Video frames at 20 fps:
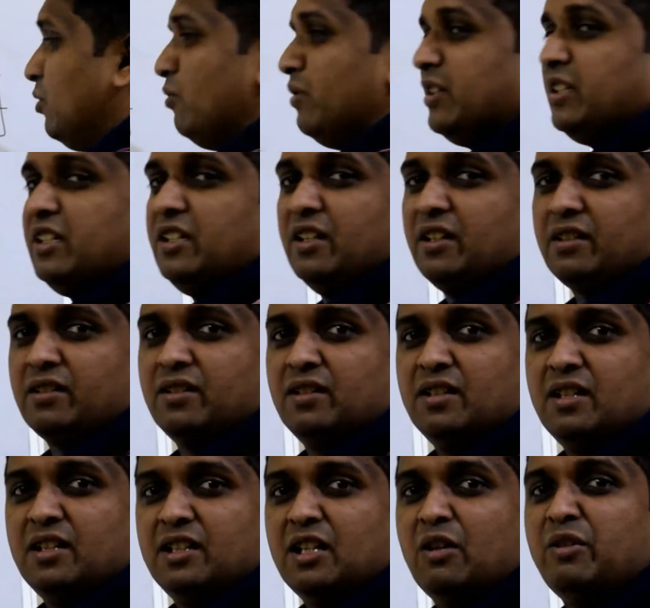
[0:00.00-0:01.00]
over here.
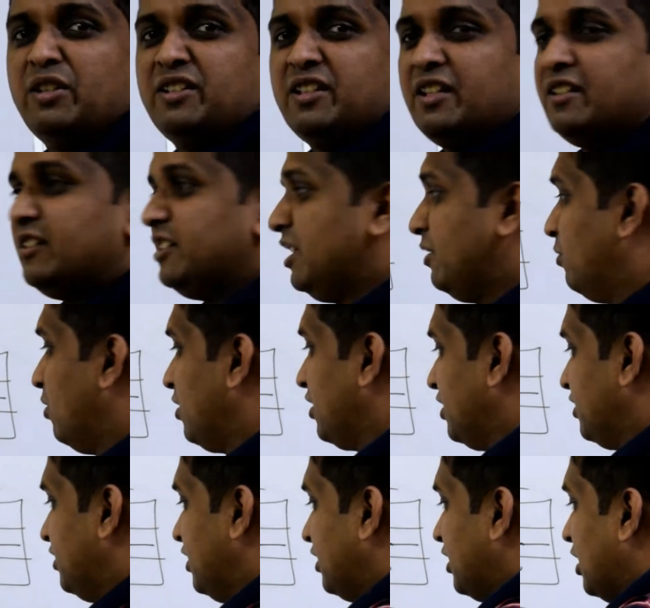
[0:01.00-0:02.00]
Now inside the default
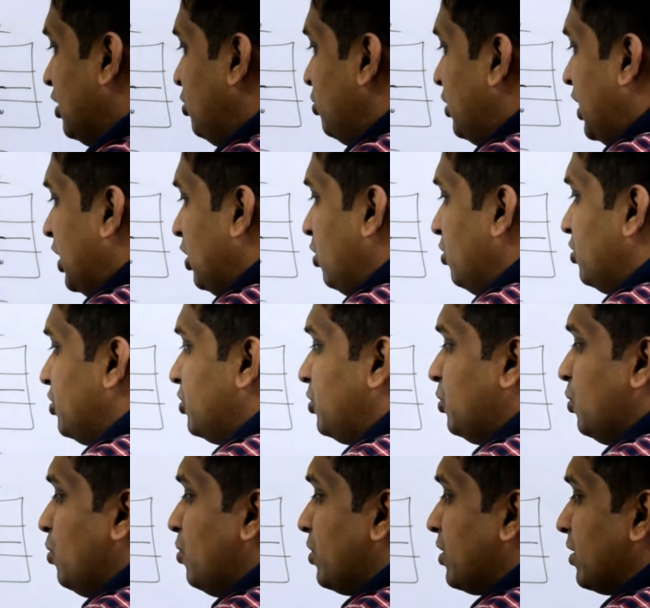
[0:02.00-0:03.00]
constructor you cannot
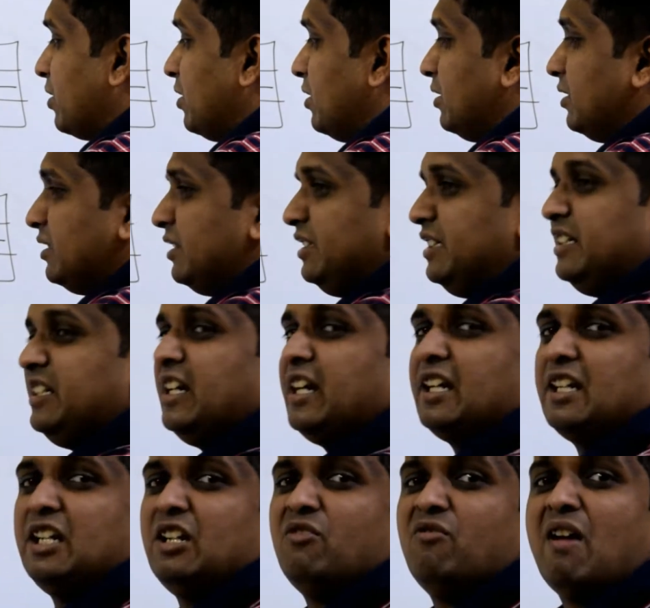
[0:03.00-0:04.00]
store
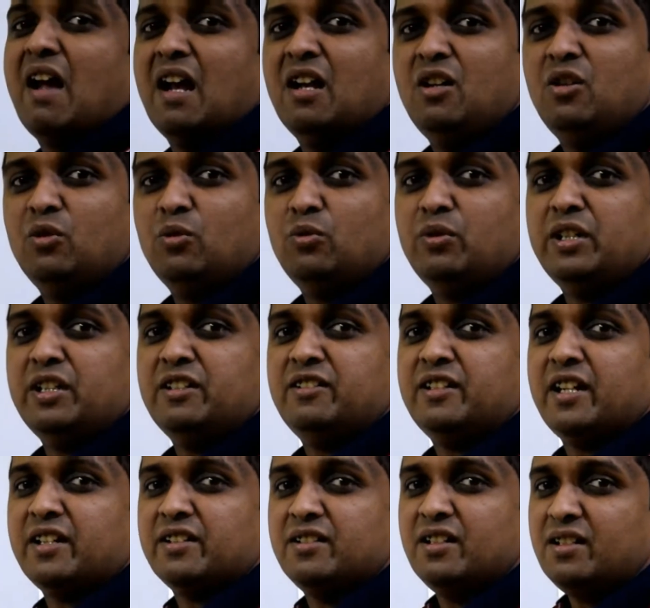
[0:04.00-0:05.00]
directly value
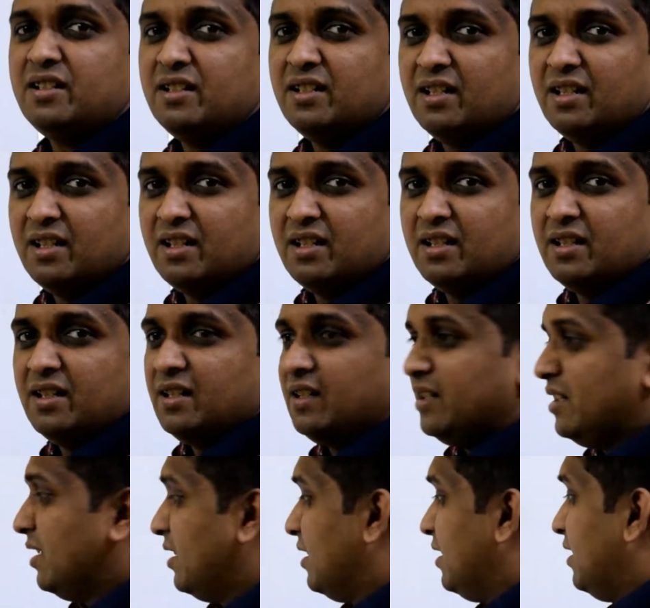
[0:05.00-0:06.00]
inside the
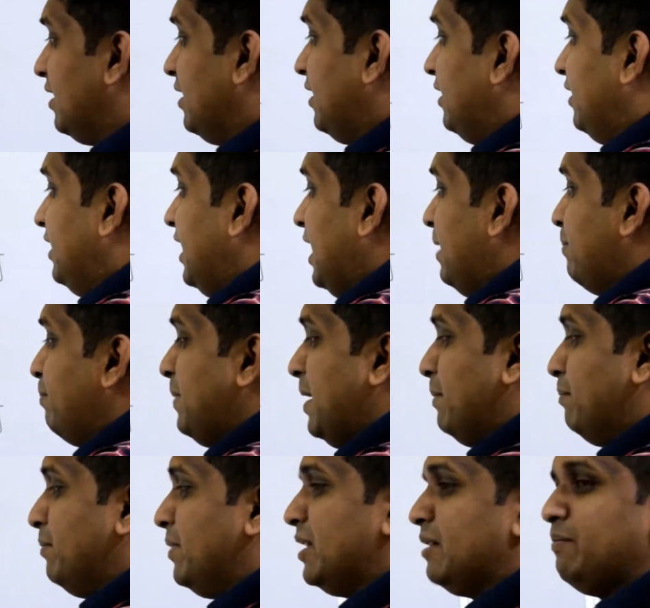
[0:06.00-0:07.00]
name
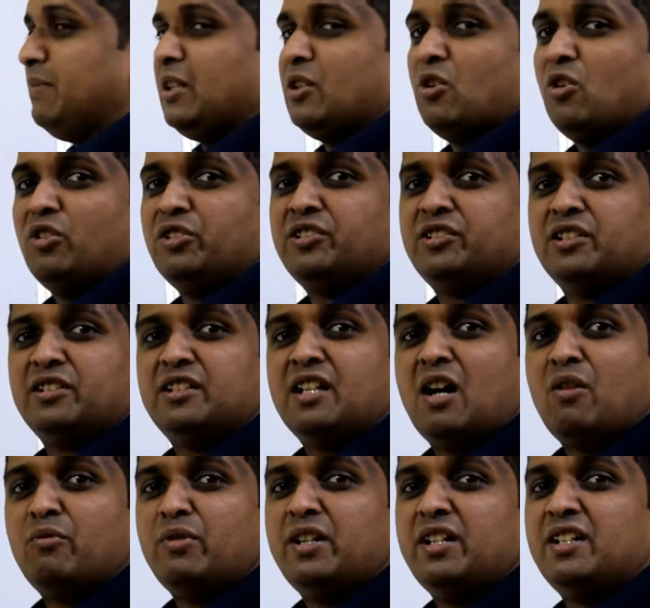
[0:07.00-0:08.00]
member because
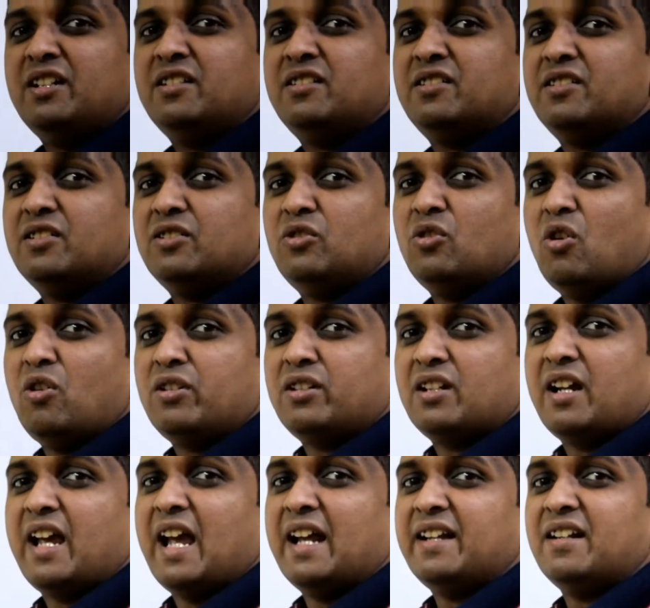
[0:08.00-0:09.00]
now it is
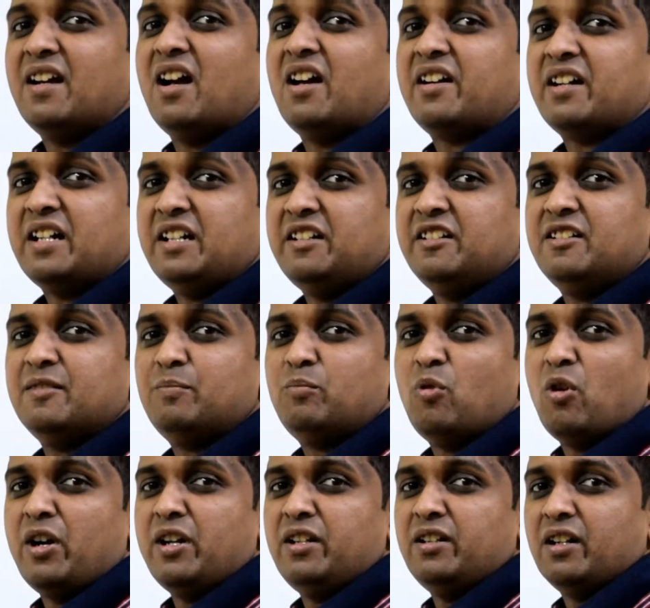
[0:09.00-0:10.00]
not an array, it is a
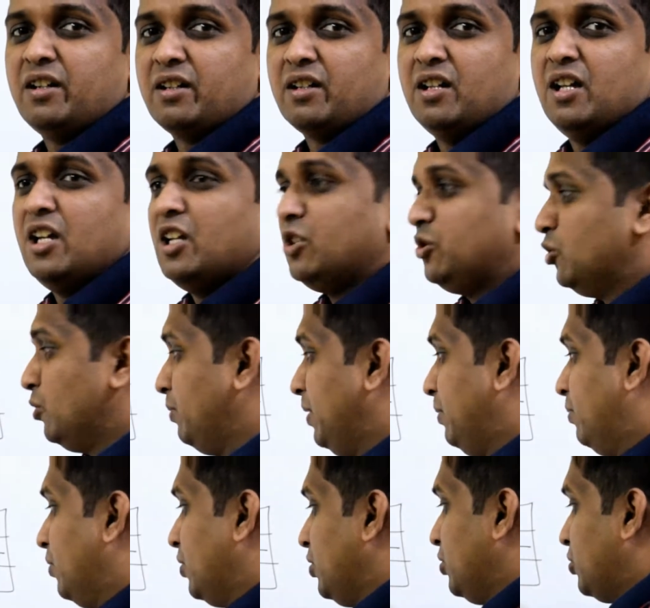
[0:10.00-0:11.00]
pointer. So
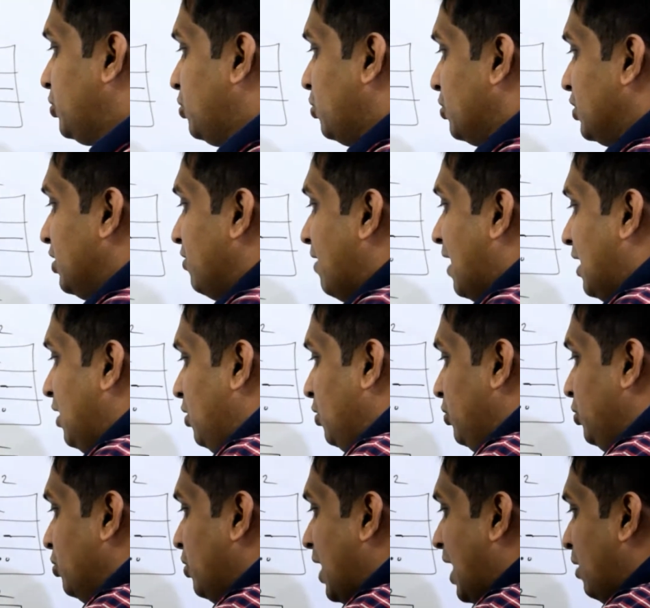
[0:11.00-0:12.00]
before you store the value
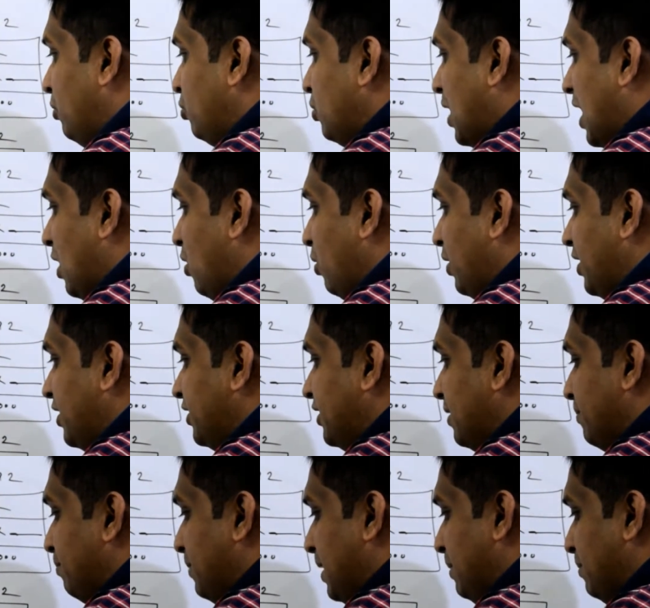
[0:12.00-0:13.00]
you have to allocate
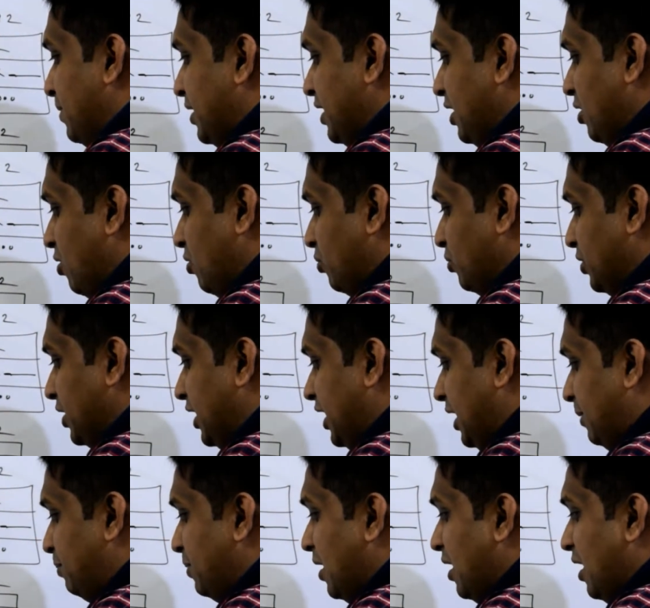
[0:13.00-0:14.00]
some memory onto the
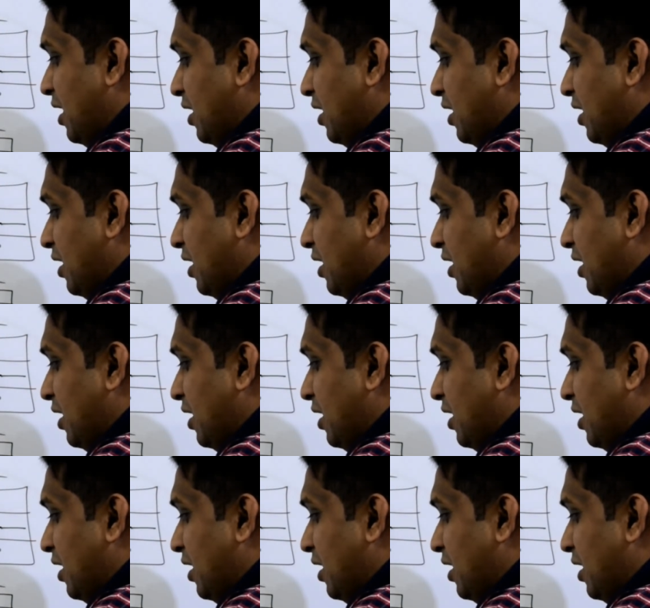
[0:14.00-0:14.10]
heap